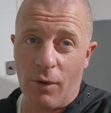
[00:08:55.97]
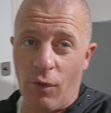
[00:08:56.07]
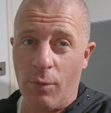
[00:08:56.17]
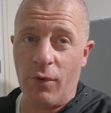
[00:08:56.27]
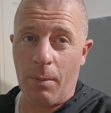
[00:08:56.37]
My
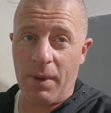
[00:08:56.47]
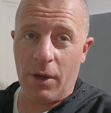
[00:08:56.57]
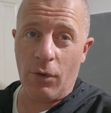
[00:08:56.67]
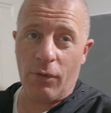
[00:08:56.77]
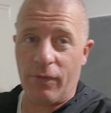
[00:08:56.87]
room's not
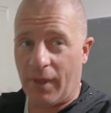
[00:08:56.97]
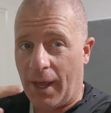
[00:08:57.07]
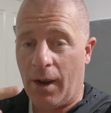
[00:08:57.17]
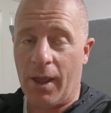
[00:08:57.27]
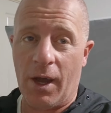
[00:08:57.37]
big enough for
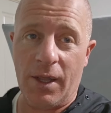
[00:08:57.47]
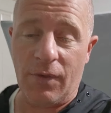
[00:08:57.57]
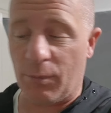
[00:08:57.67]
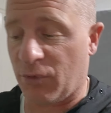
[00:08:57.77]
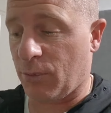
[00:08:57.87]
that light. I
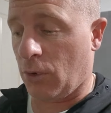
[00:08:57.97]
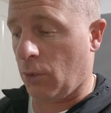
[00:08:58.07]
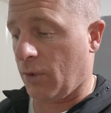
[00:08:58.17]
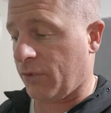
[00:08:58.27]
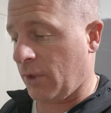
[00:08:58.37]
need some
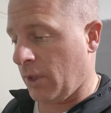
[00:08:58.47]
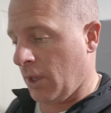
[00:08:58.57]
small ones.